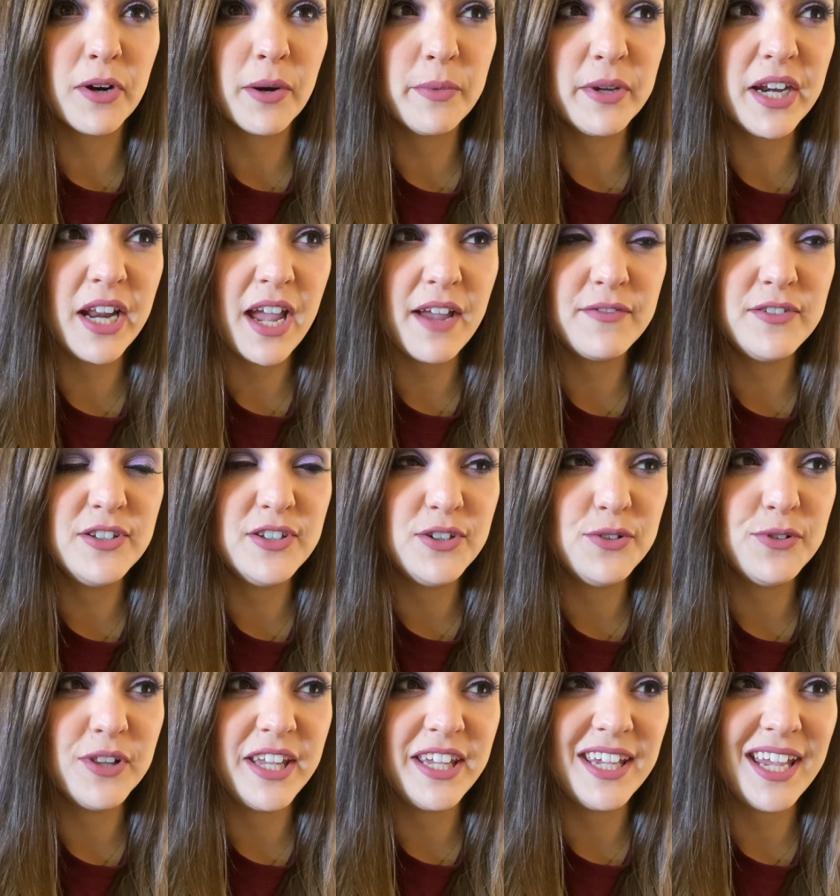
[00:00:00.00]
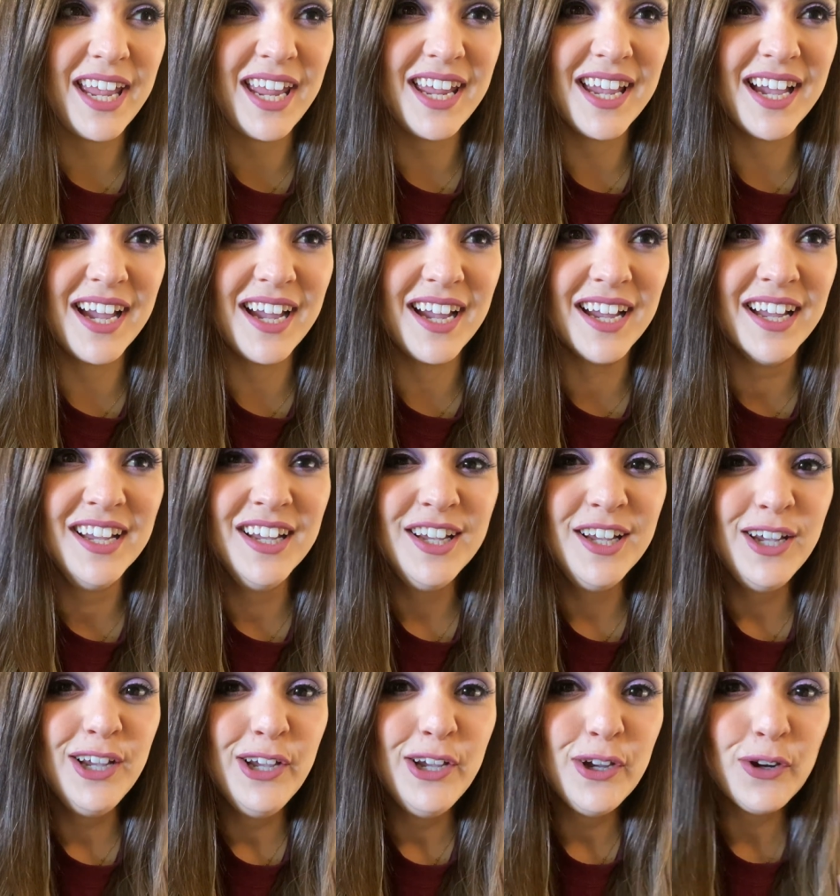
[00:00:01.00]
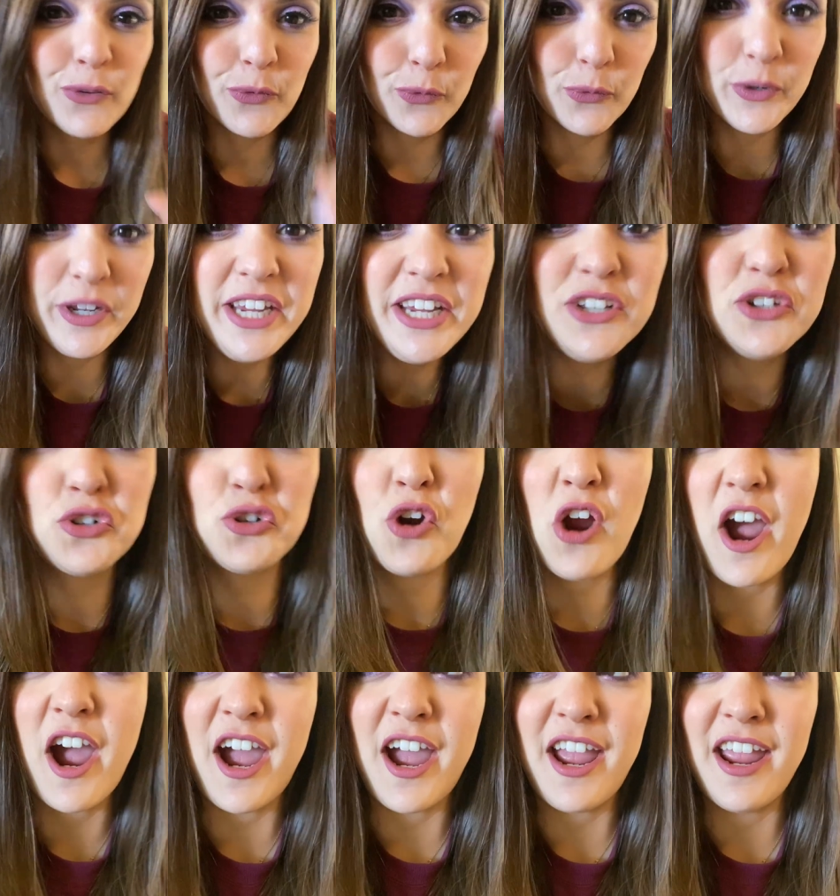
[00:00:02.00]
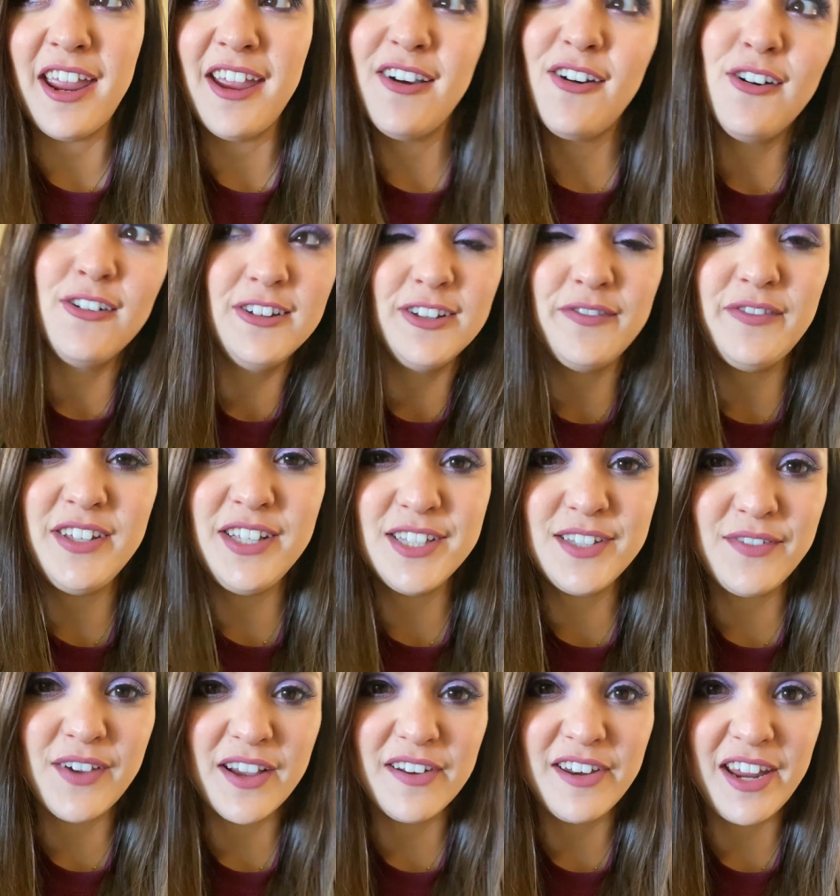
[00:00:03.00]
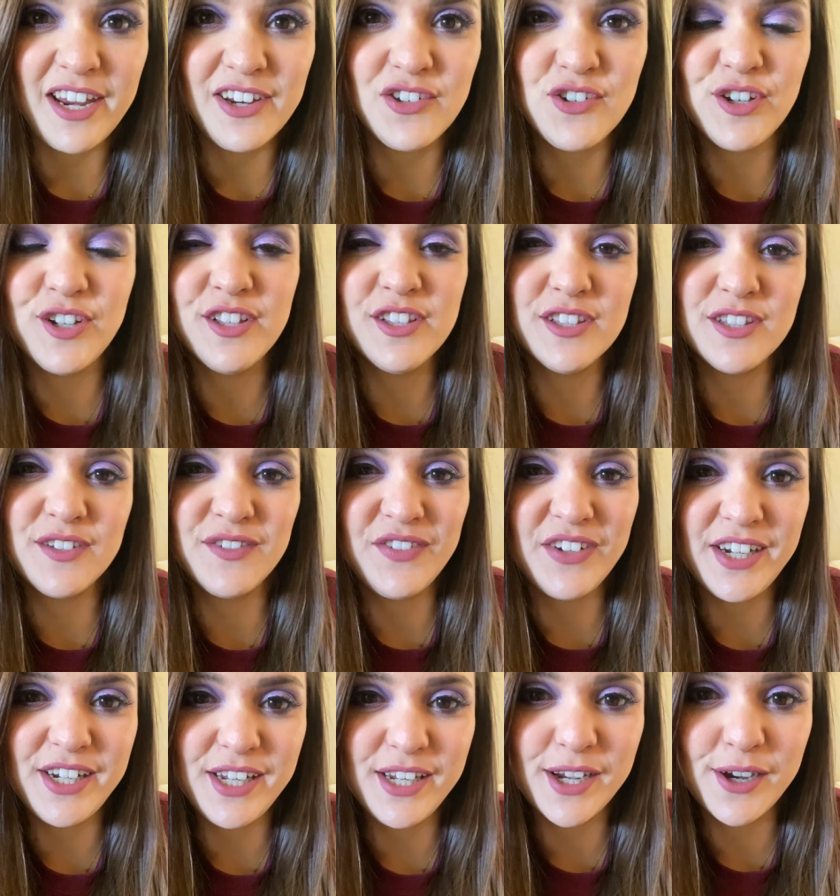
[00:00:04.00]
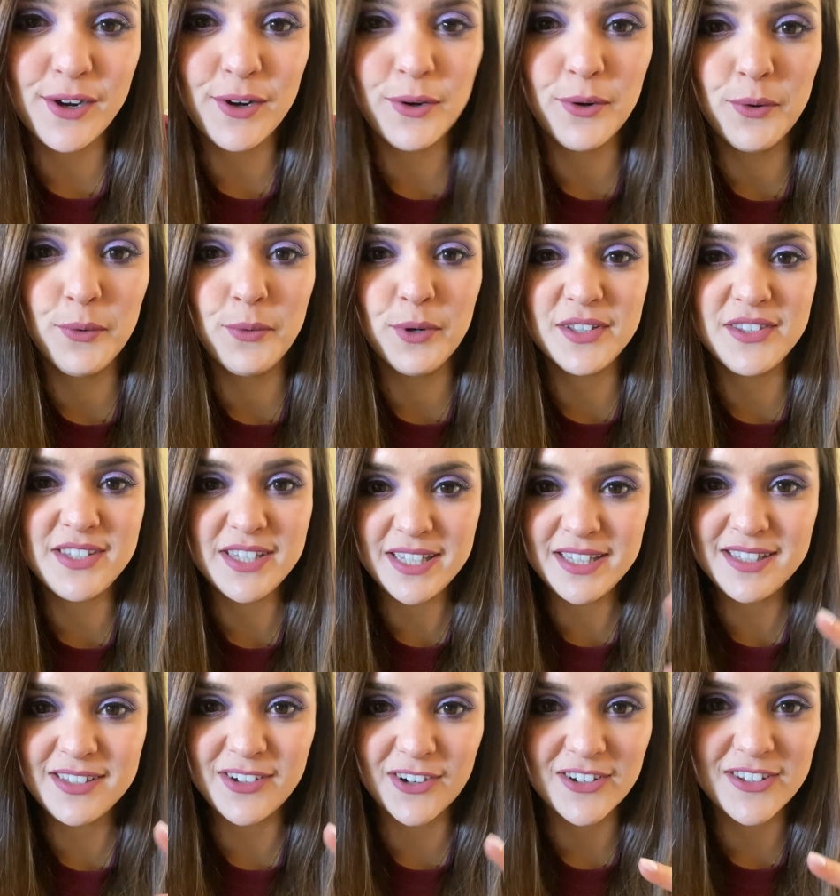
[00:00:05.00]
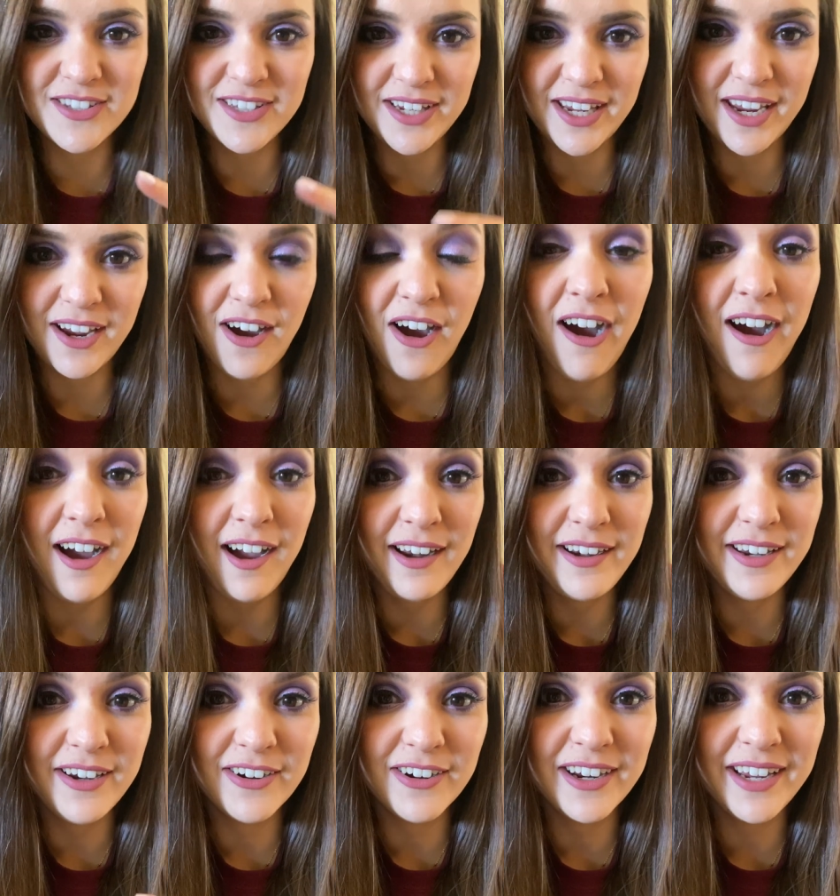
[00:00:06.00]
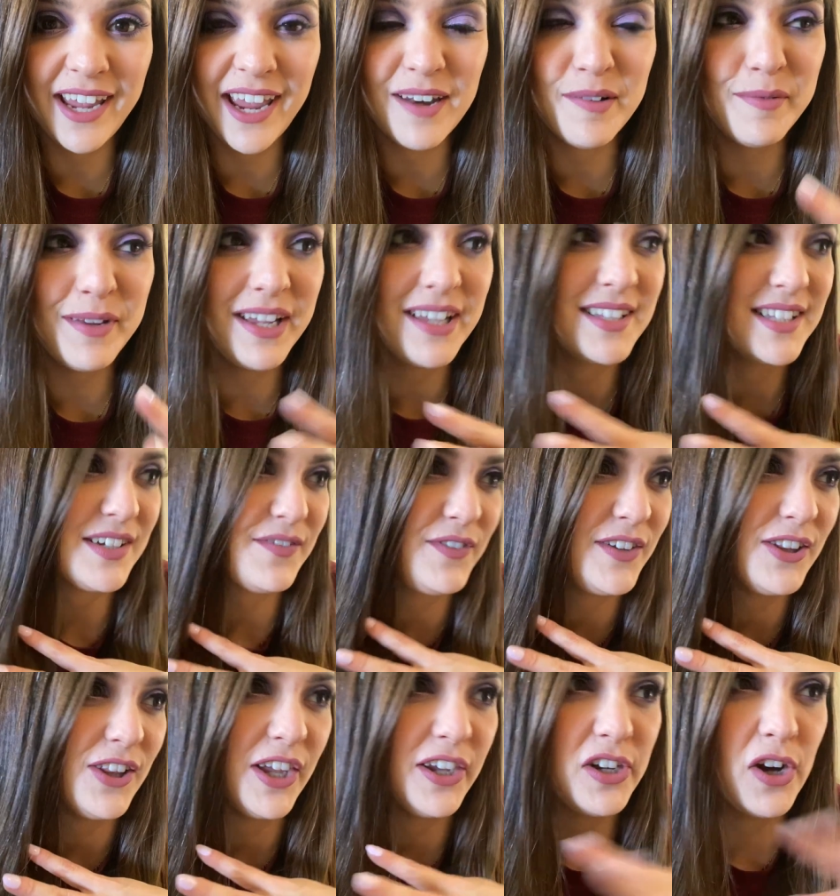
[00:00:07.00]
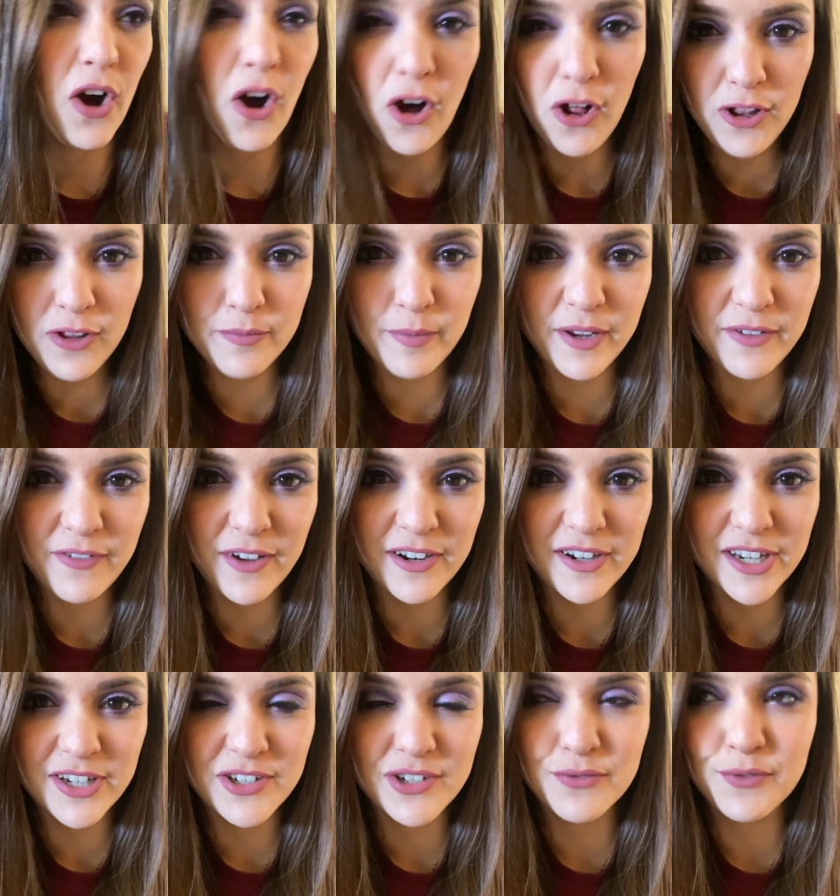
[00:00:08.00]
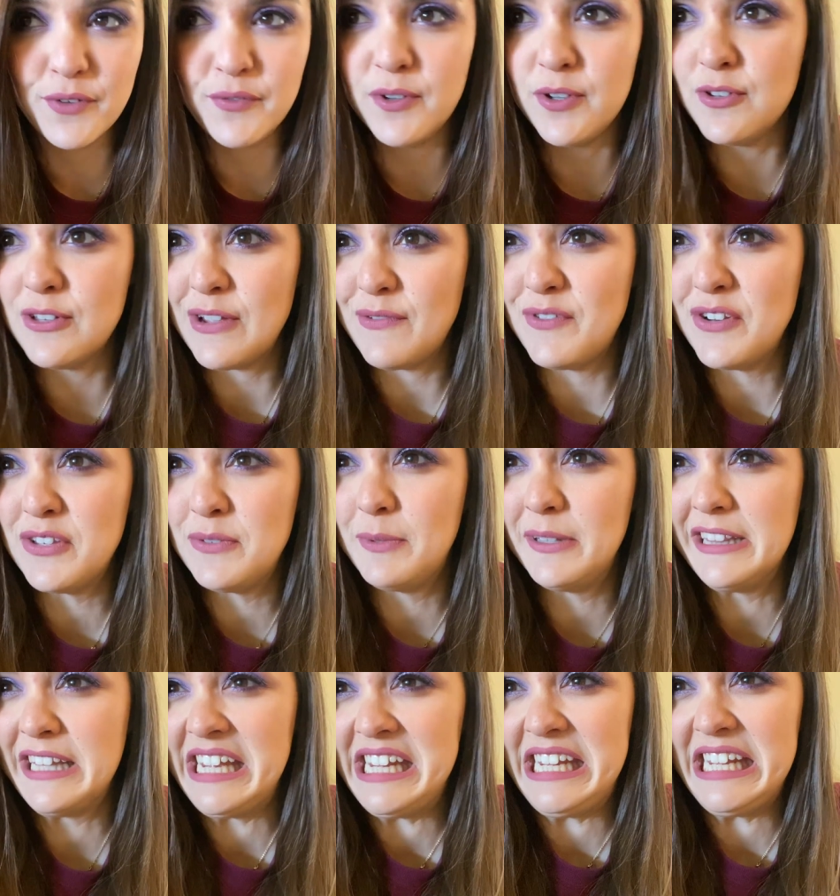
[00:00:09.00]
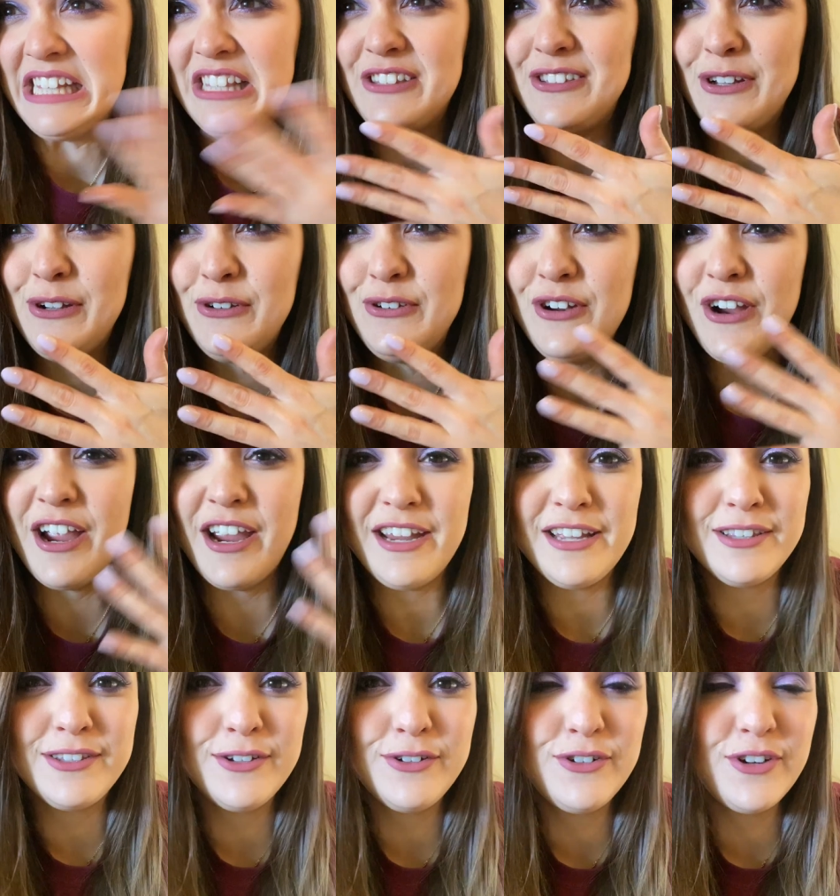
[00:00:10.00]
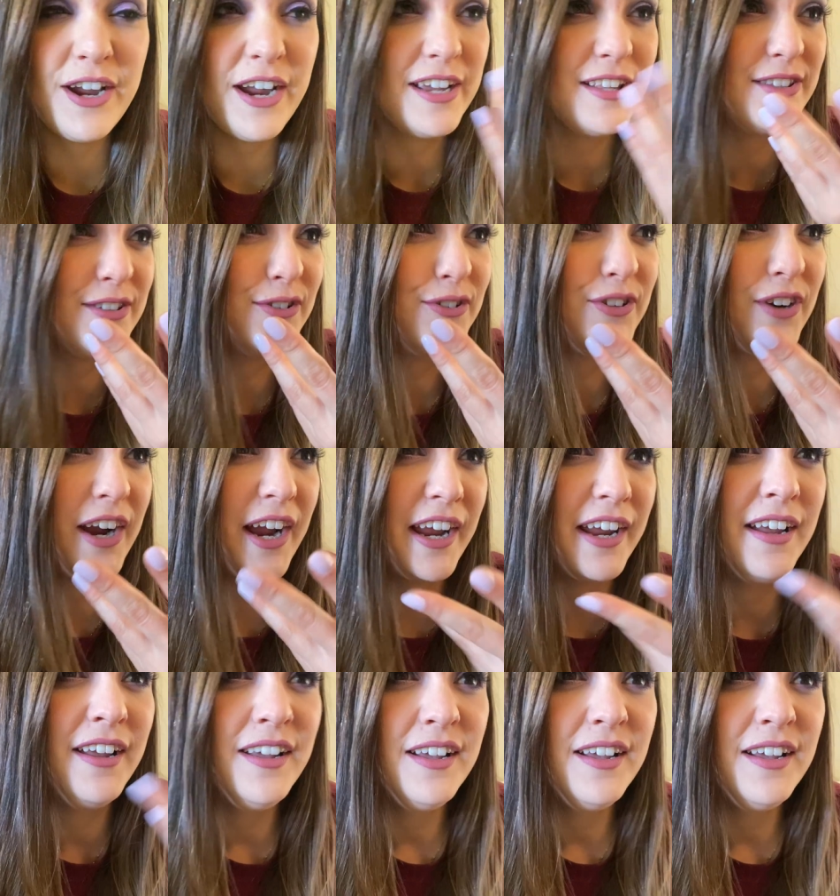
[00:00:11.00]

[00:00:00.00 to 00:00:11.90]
I'm gonna have to do like a uh, retry all of these foundations video once it starts to get hot here again because I feel like all of my foundation reviews I've just been like it's so dry it's so dry it's so dry